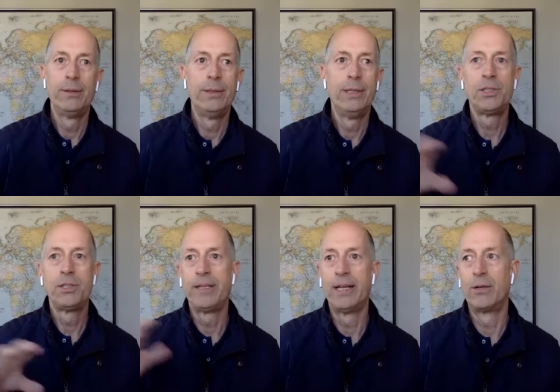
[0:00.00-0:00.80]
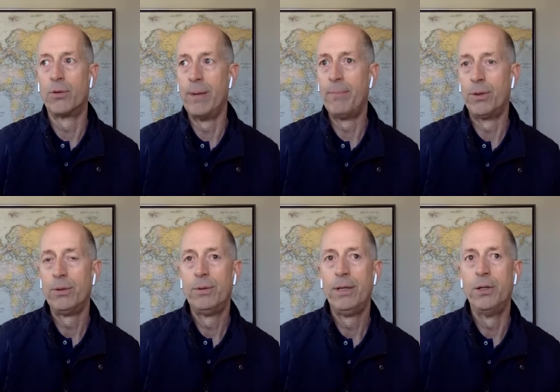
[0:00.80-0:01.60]
here's the big thing to remember
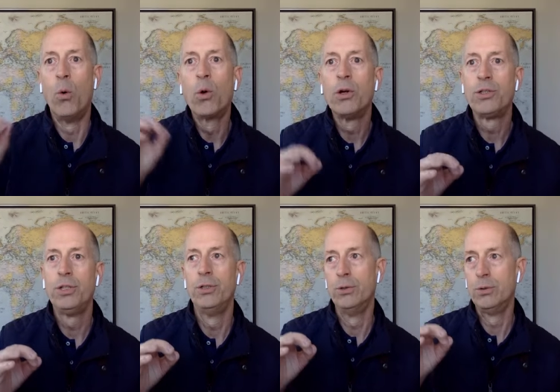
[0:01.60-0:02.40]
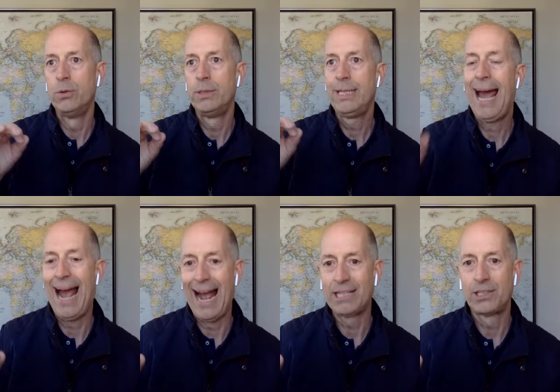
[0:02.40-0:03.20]
in order to
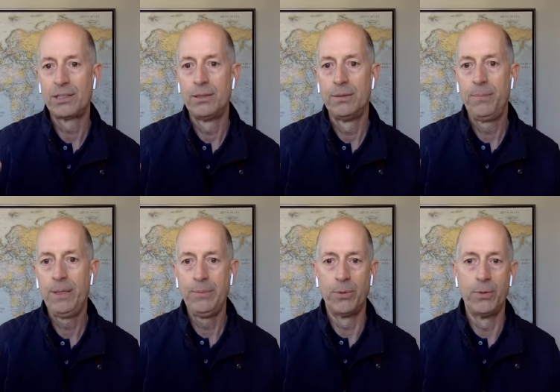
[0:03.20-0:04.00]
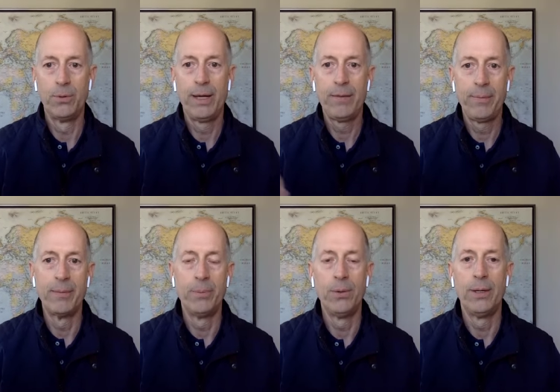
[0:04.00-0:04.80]
tax people they have to be
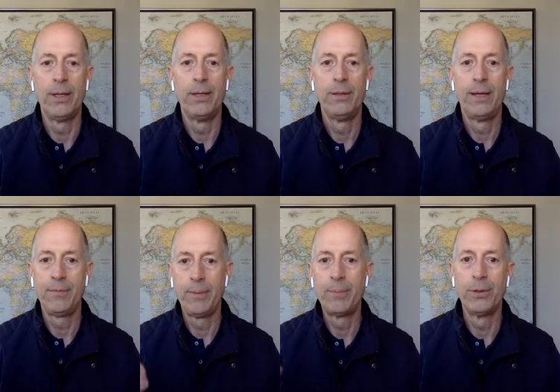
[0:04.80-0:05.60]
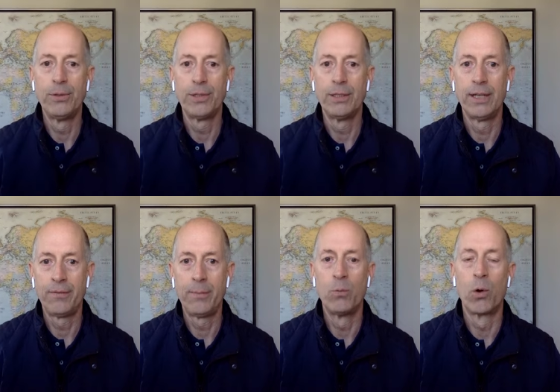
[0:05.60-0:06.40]
employed they have to be producing they have
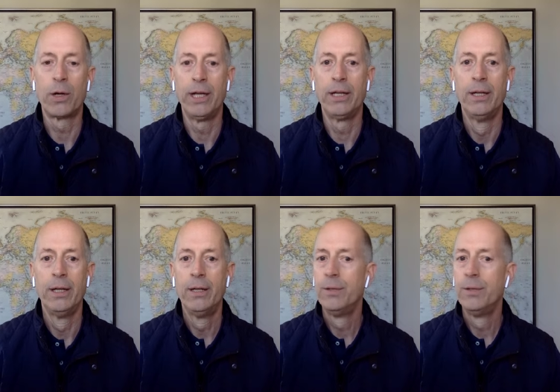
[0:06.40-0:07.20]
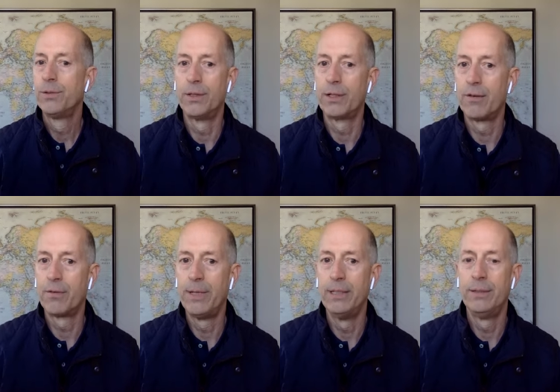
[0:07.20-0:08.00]
to be working so the
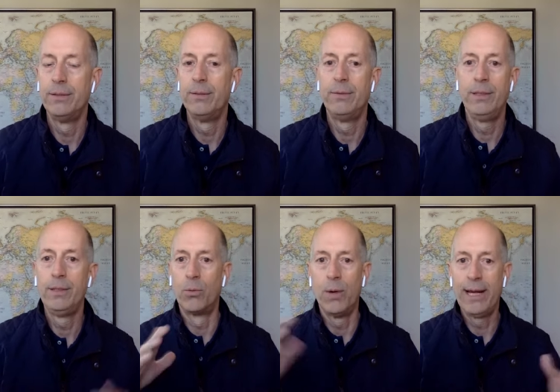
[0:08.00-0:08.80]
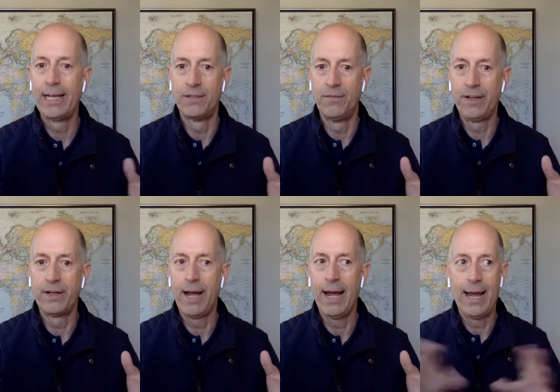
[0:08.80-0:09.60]
government either way hasn't
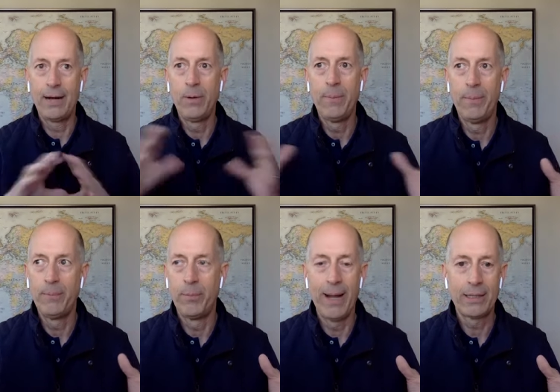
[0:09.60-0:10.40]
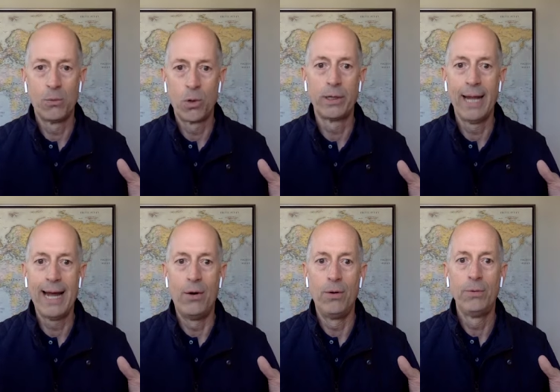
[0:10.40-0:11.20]
figured out how do we put people back to work
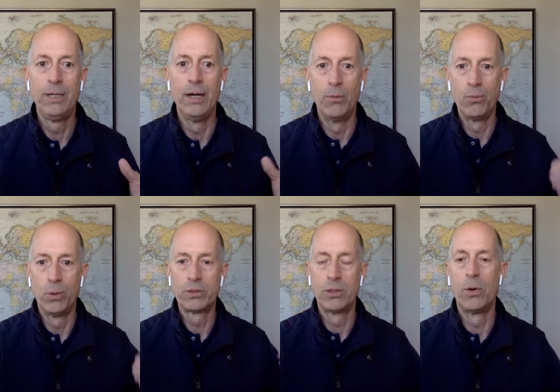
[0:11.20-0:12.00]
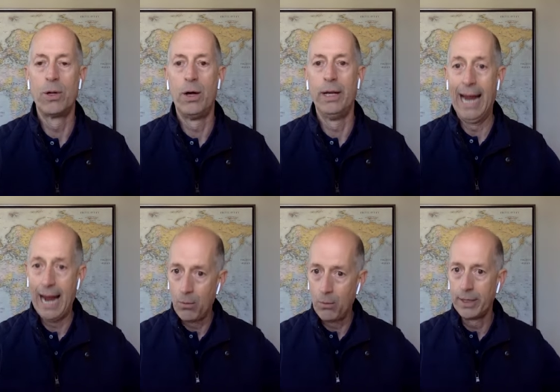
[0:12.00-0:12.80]
now you know with what's going on and
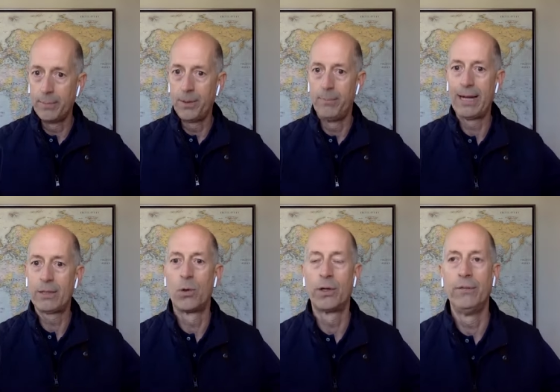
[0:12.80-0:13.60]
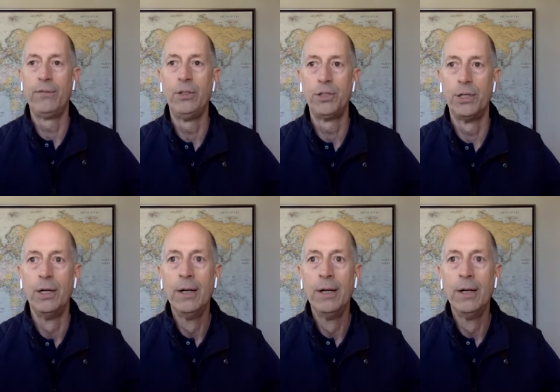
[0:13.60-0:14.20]
how are we going to put them back to work in the future